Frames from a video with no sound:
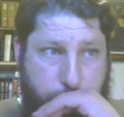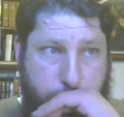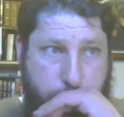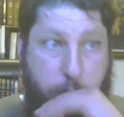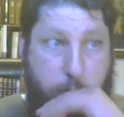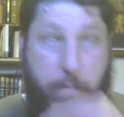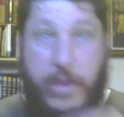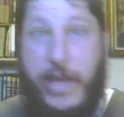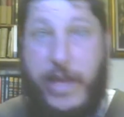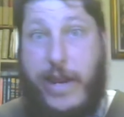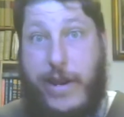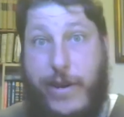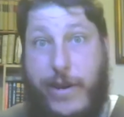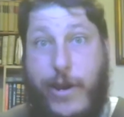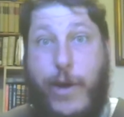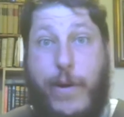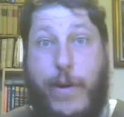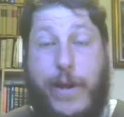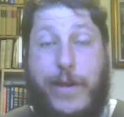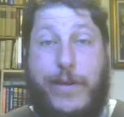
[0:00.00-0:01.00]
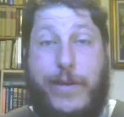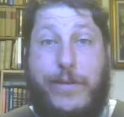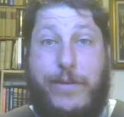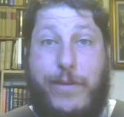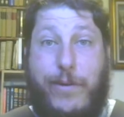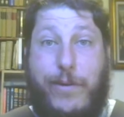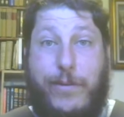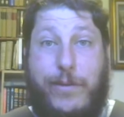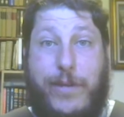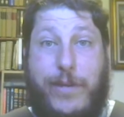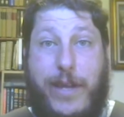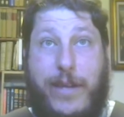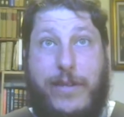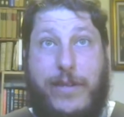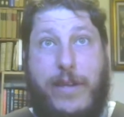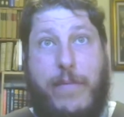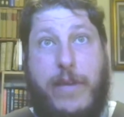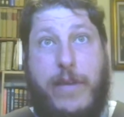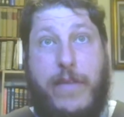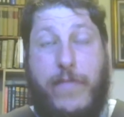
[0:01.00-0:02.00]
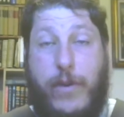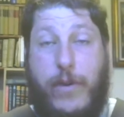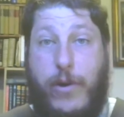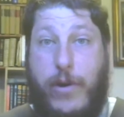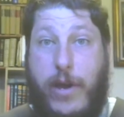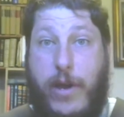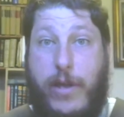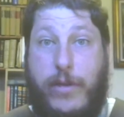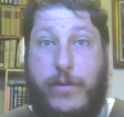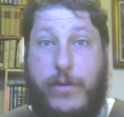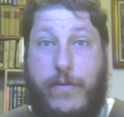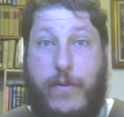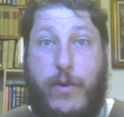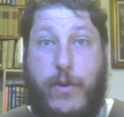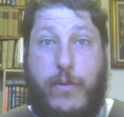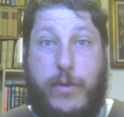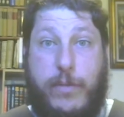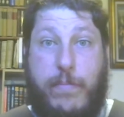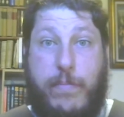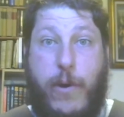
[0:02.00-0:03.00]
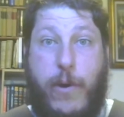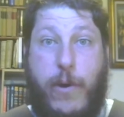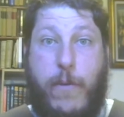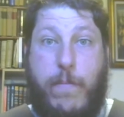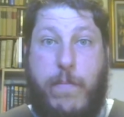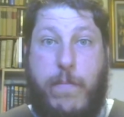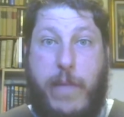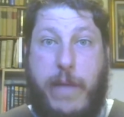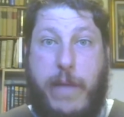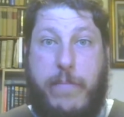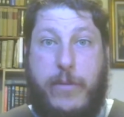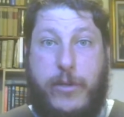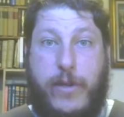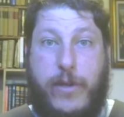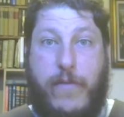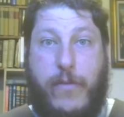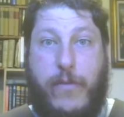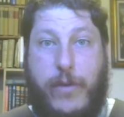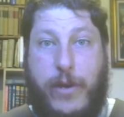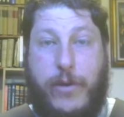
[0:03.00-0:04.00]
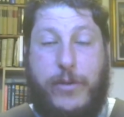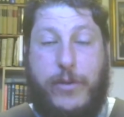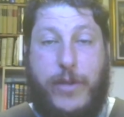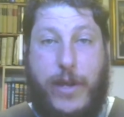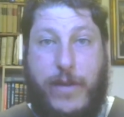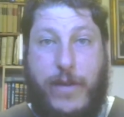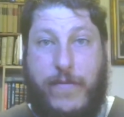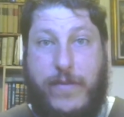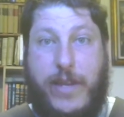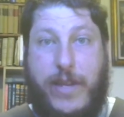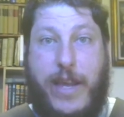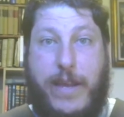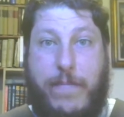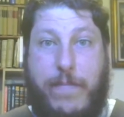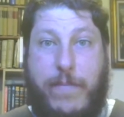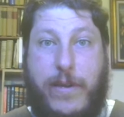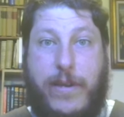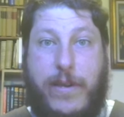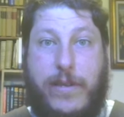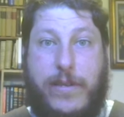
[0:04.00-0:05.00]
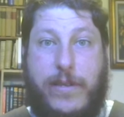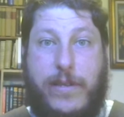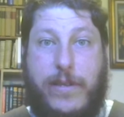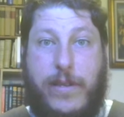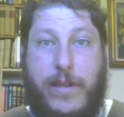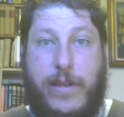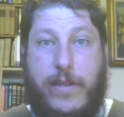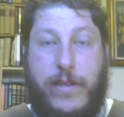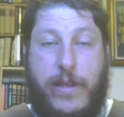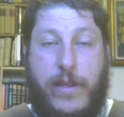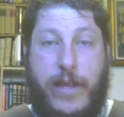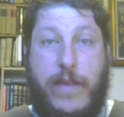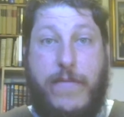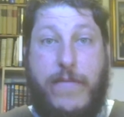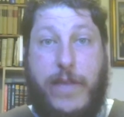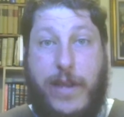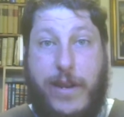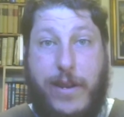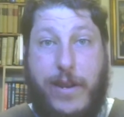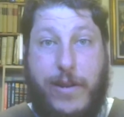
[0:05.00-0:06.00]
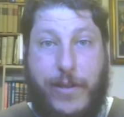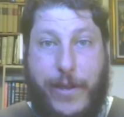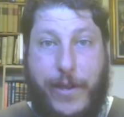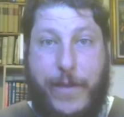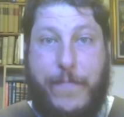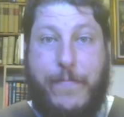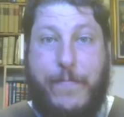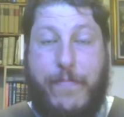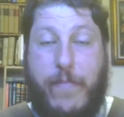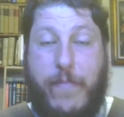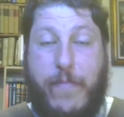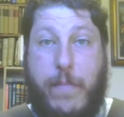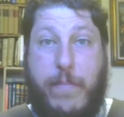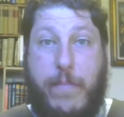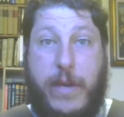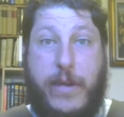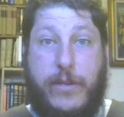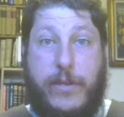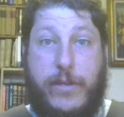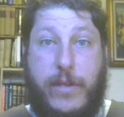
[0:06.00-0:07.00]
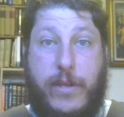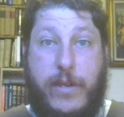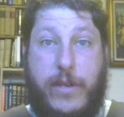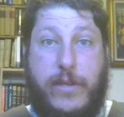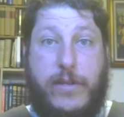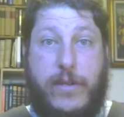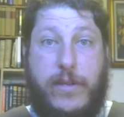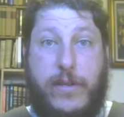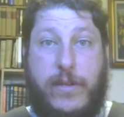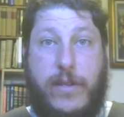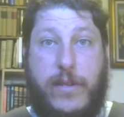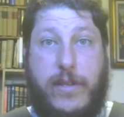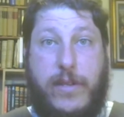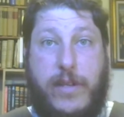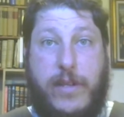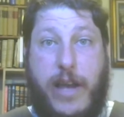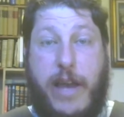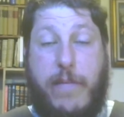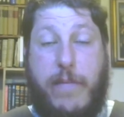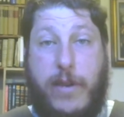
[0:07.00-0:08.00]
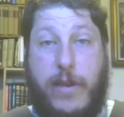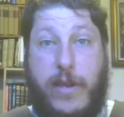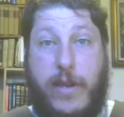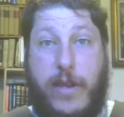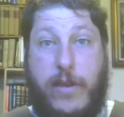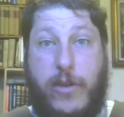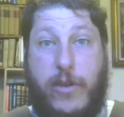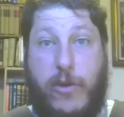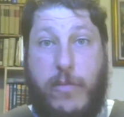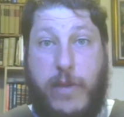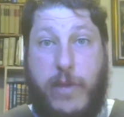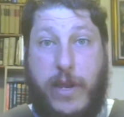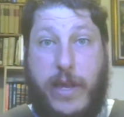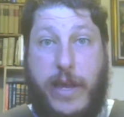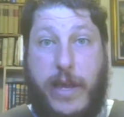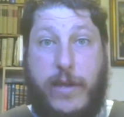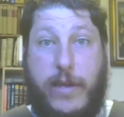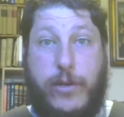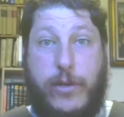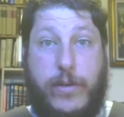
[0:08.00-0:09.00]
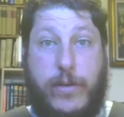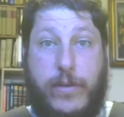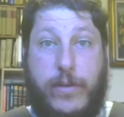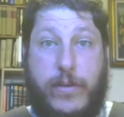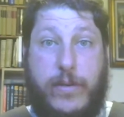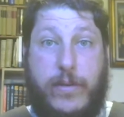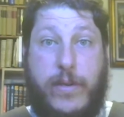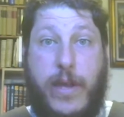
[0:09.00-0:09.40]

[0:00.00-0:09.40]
but they didn't know it because in those days, I mean, even your knowledge of who was pope might be several years out of date because the, the, even in Italy, because of the distance and the time and, and communications.